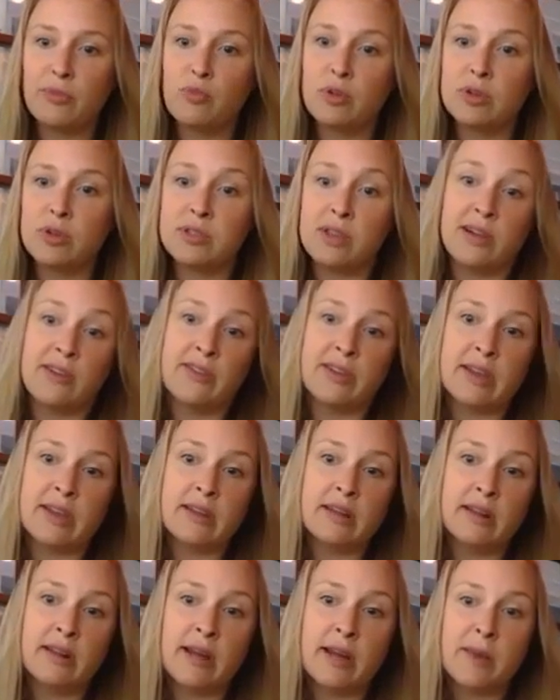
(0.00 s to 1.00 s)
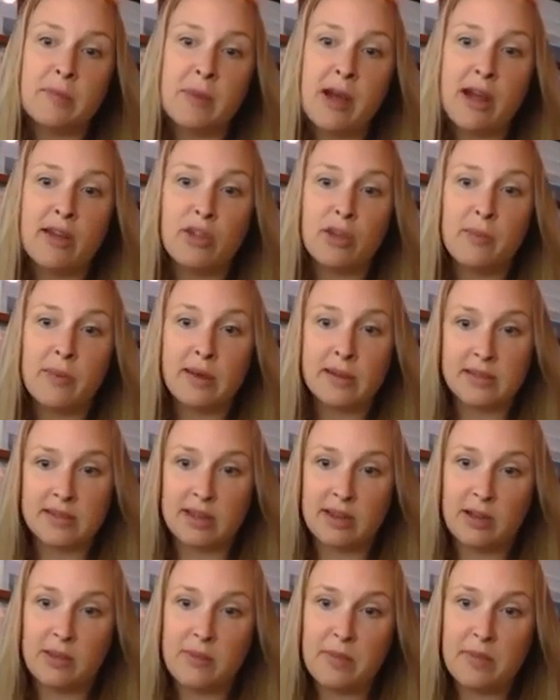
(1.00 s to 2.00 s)
resolve it, either by
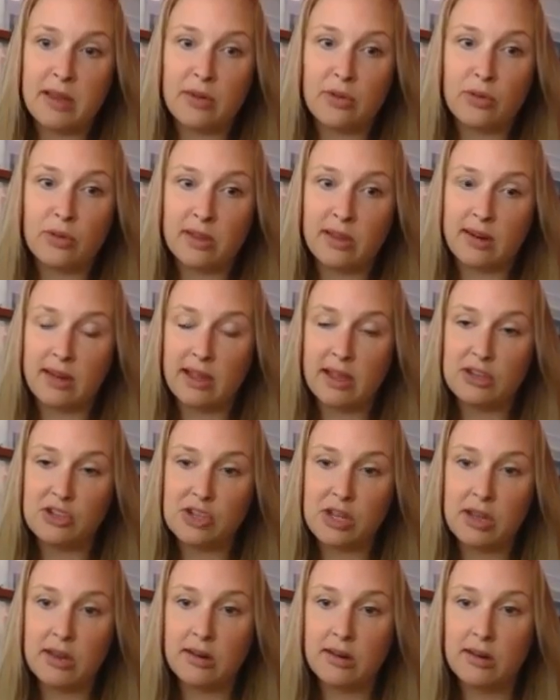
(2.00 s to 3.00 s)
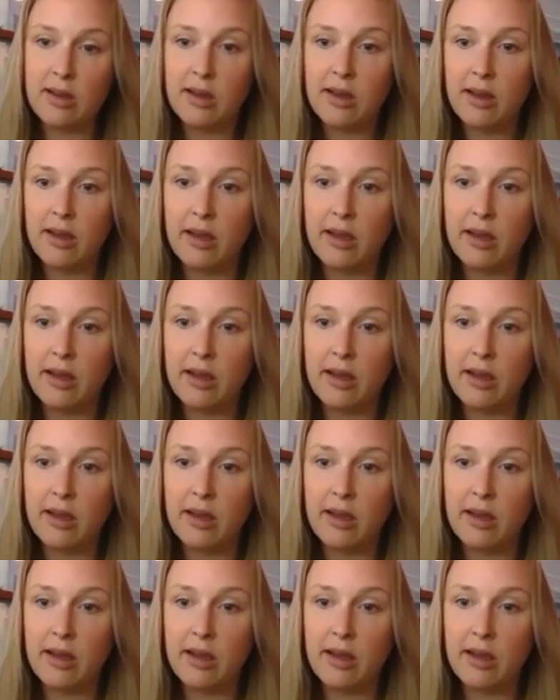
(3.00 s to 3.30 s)
settlement or litigation.